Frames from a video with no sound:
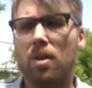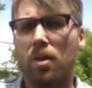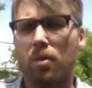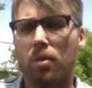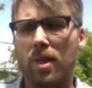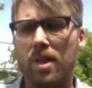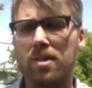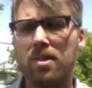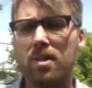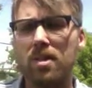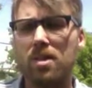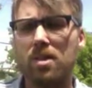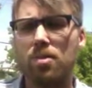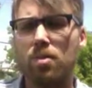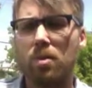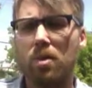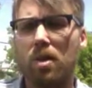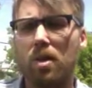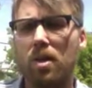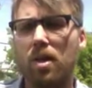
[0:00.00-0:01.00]

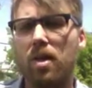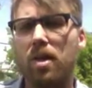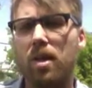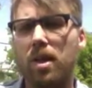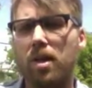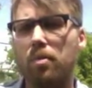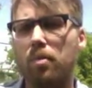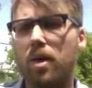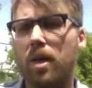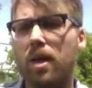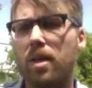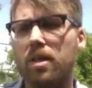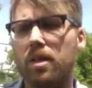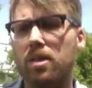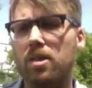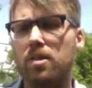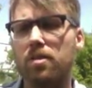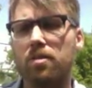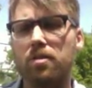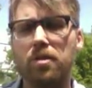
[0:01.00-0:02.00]
Residents were
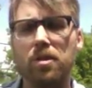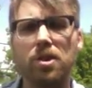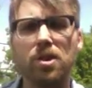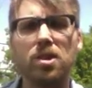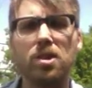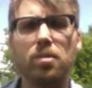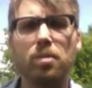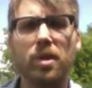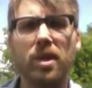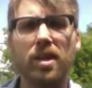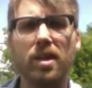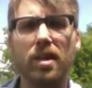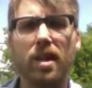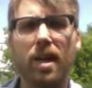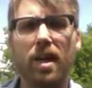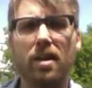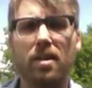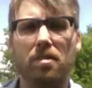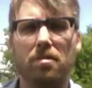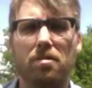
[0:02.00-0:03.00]
admonished for just being
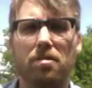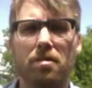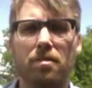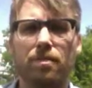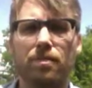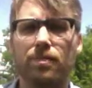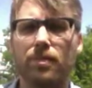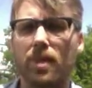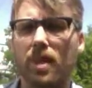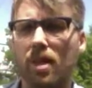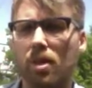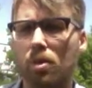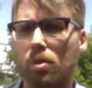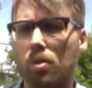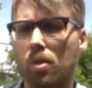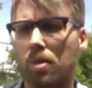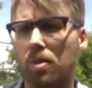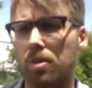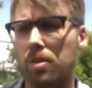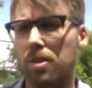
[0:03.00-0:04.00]
native,
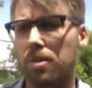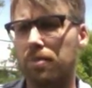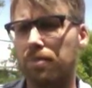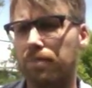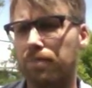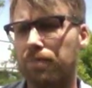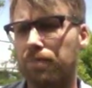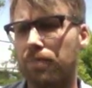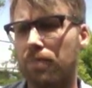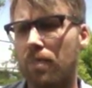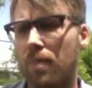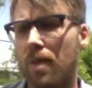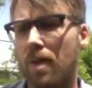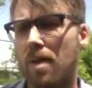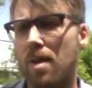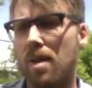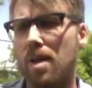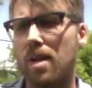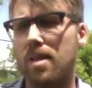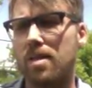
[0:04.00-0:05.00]
unquote.
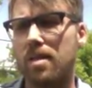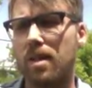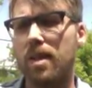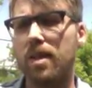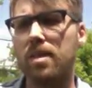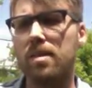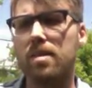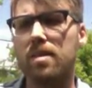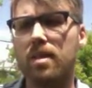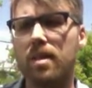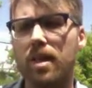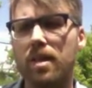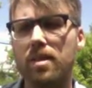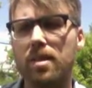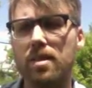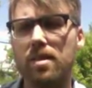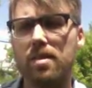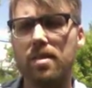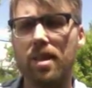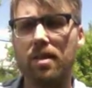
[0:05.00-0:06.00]
As late as the
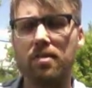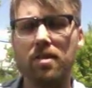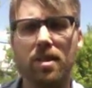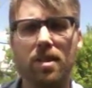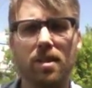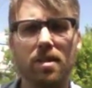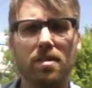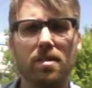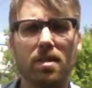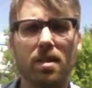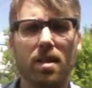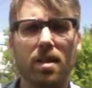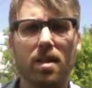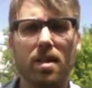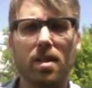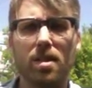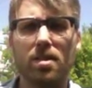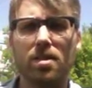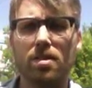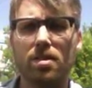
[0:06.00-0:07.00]
1970s,
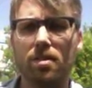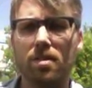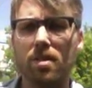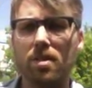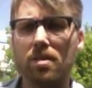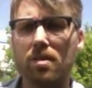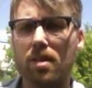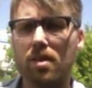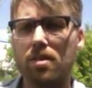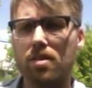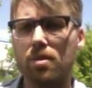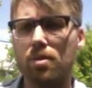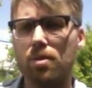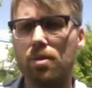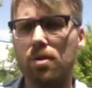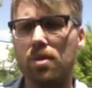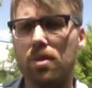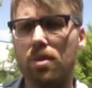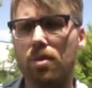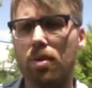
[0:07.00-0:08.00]
students at
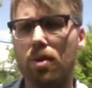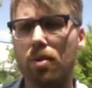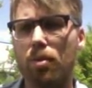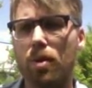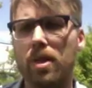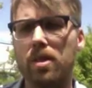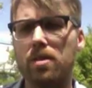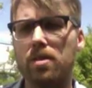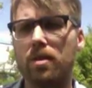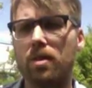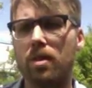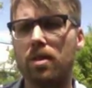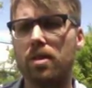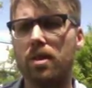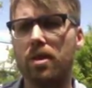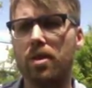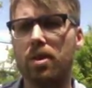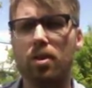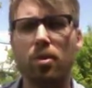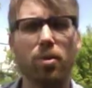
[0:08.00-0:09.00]
schools in northwestern
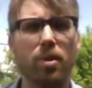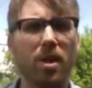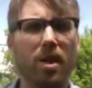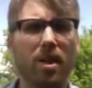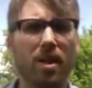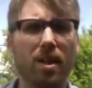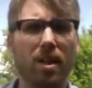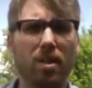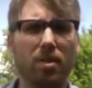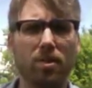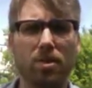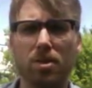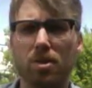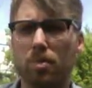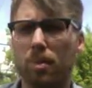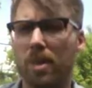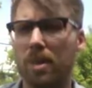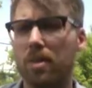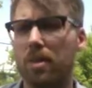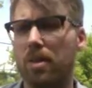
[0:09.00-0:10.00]
Ontario were not allowed to
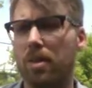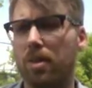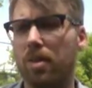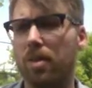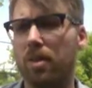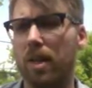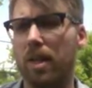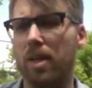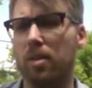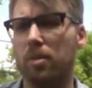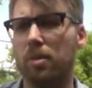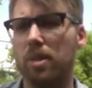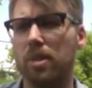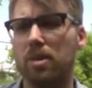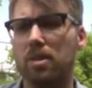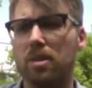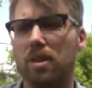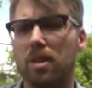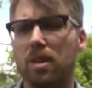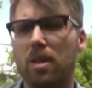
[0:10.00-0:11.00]
speak their language
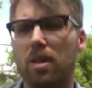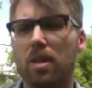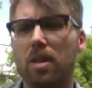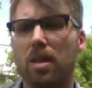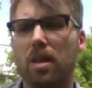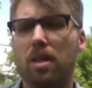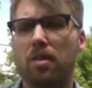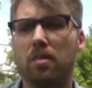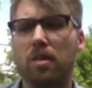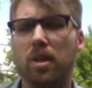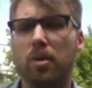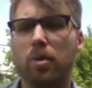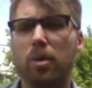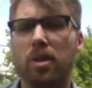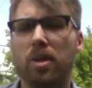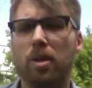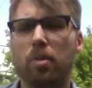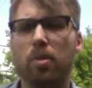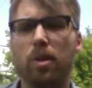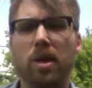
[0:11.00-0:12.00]
if they
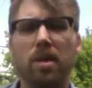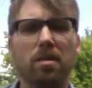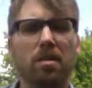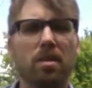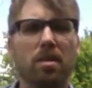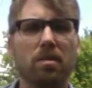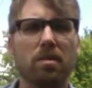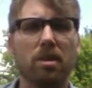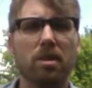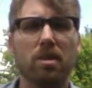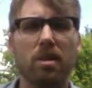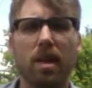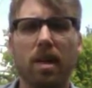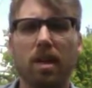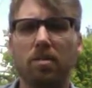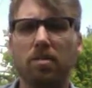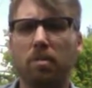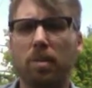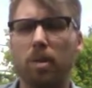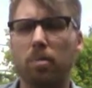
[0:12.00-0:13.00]
were in the presence of a
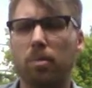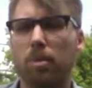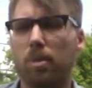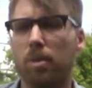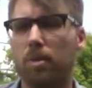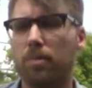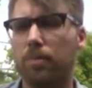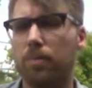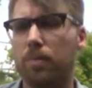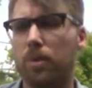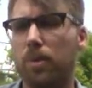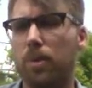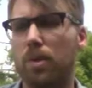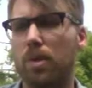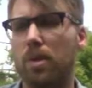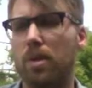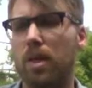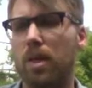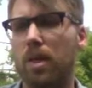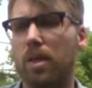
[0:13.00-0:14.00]
staff member who
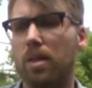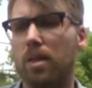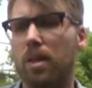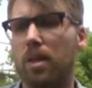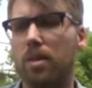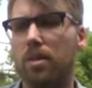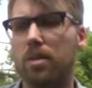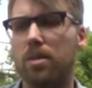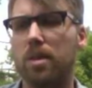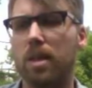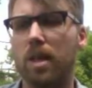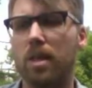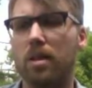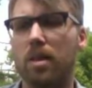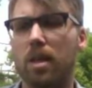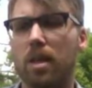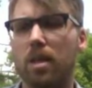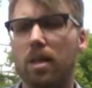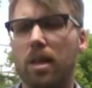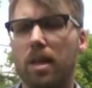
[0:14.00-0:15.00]
could not understand
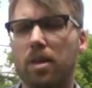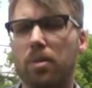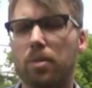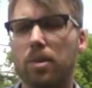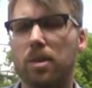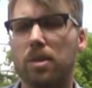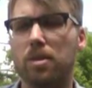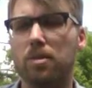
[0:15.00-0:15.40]
that language.